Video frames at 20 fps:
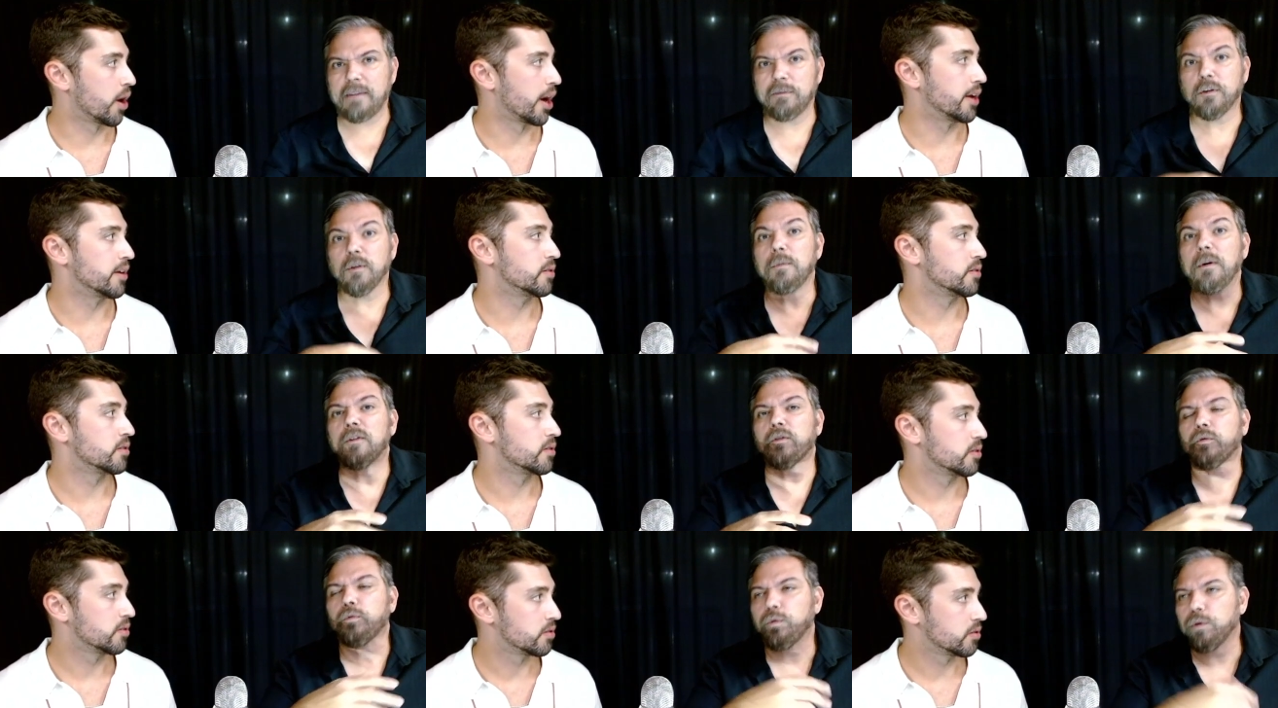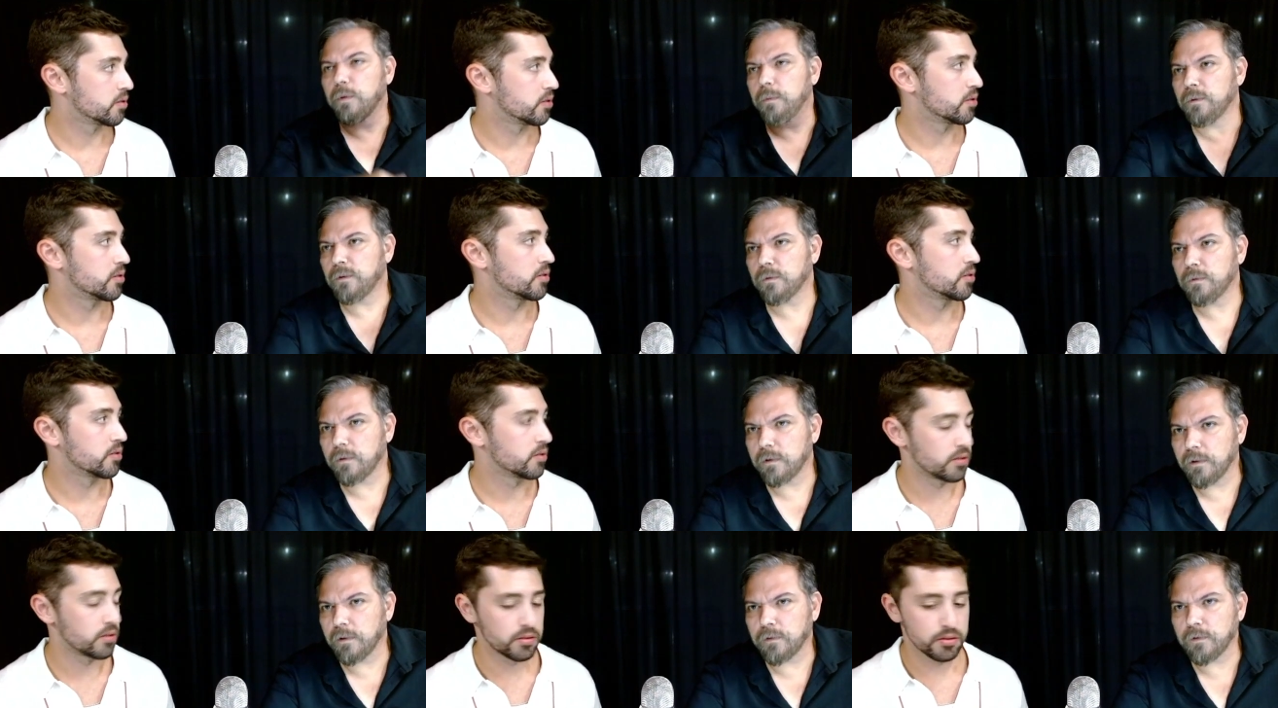Speaker 1: gave too much room
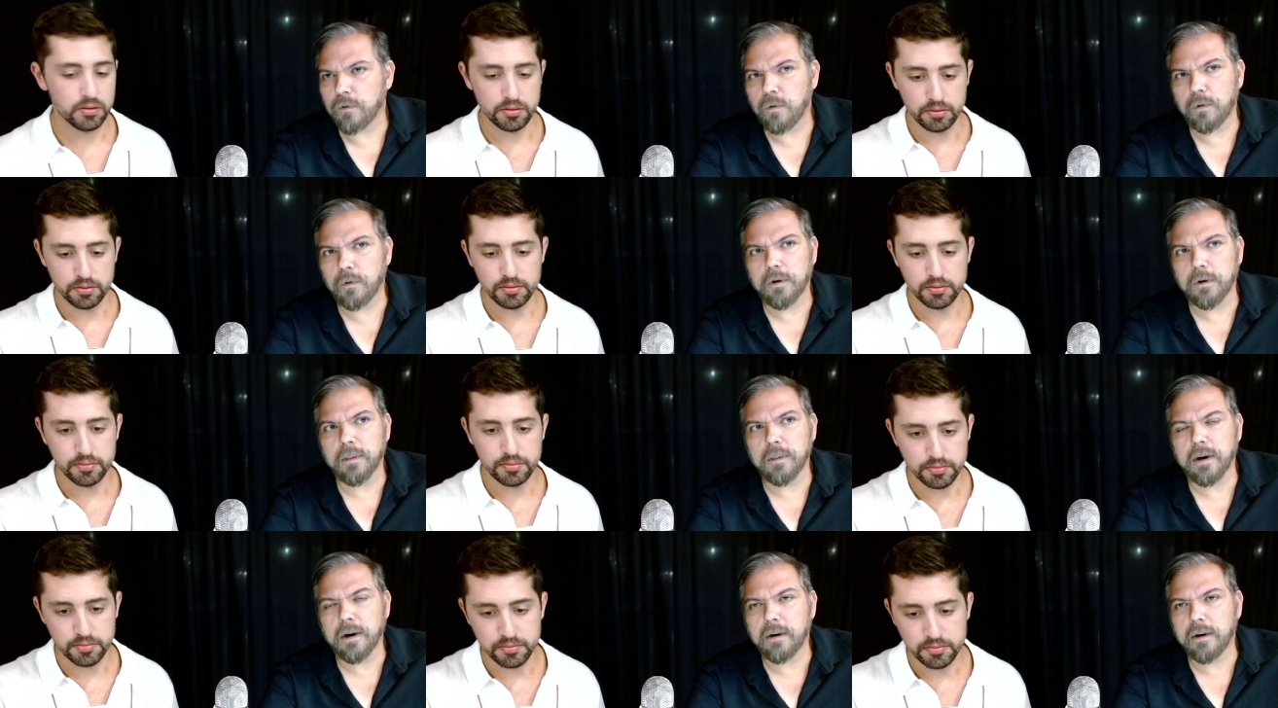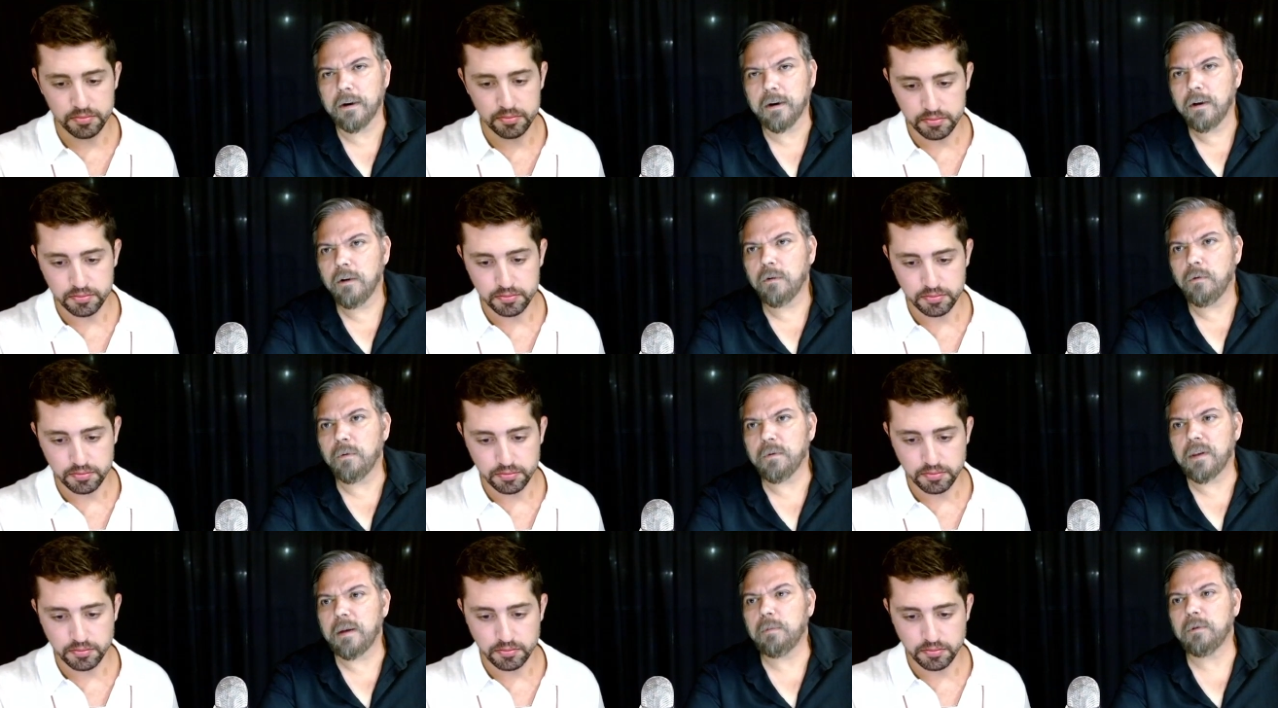to a scorer there
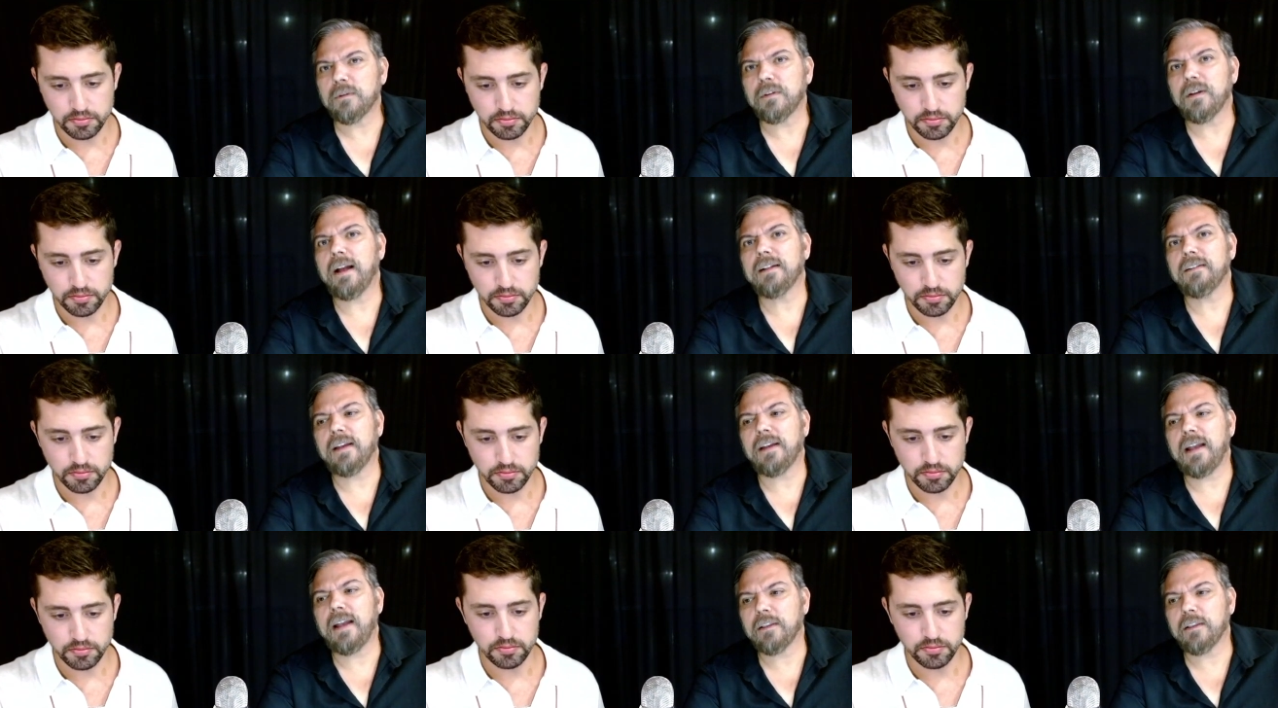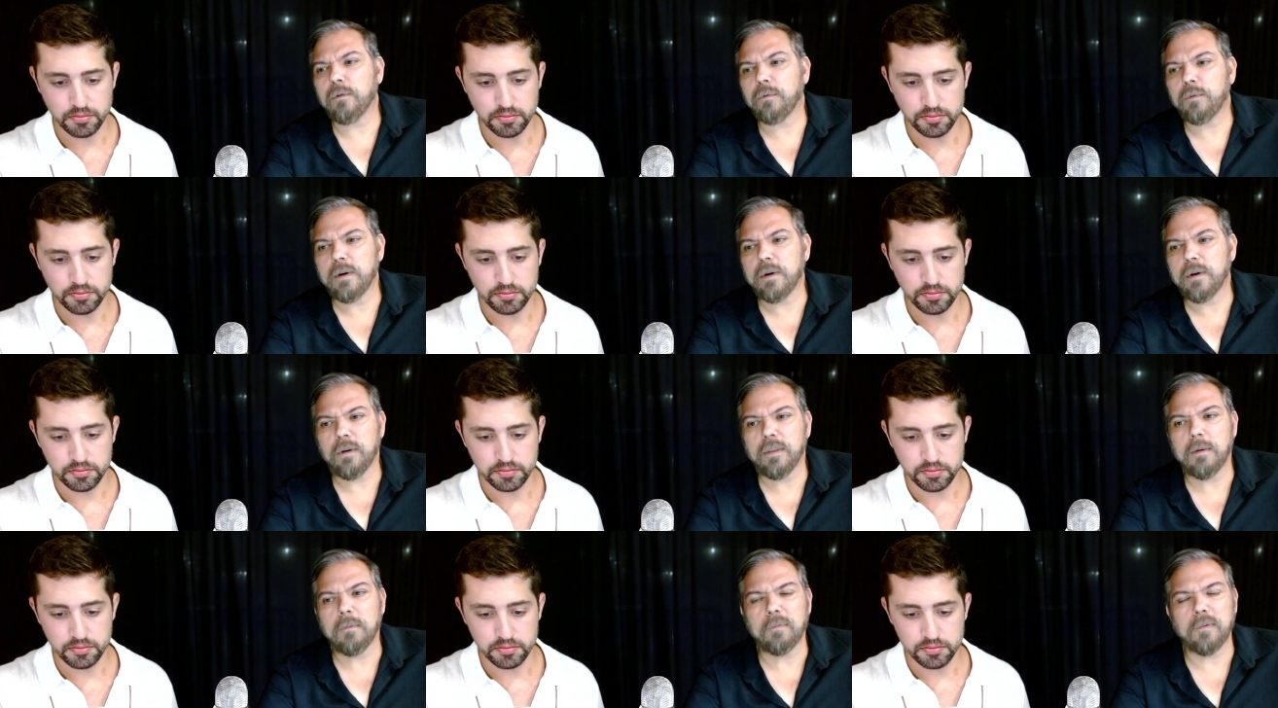who was able to attack the rim with